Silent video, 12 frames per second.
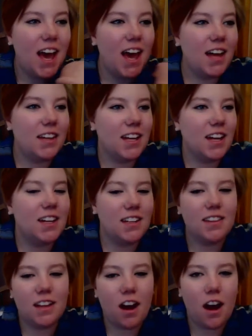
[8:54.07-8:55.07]
And
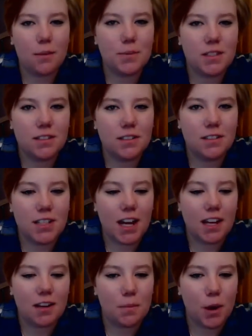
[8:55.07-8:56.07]
then the cops
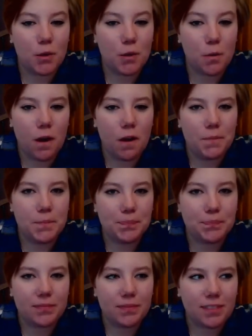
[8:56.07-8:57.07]
take apart the wall
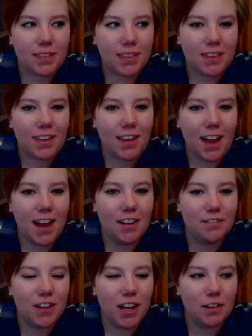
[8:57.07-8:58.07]

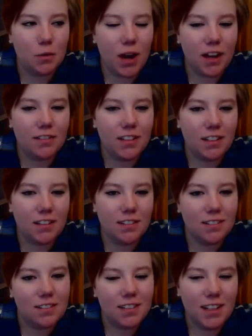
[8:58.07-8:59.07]
and find the wife, and
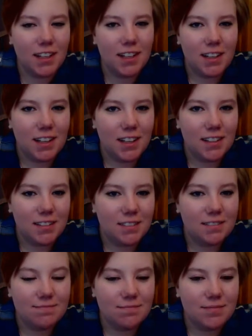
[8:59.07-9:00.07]

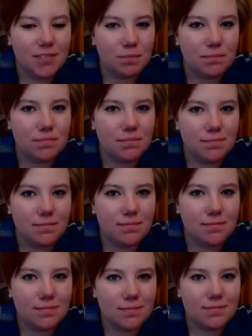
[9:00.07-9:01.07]
yep.
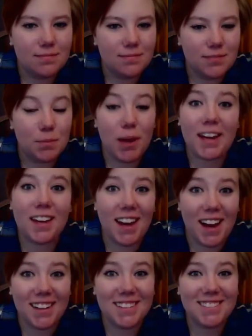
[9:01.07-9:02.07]
Black
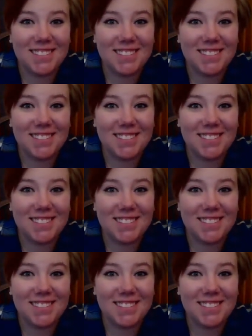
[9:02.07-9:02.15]
Cat.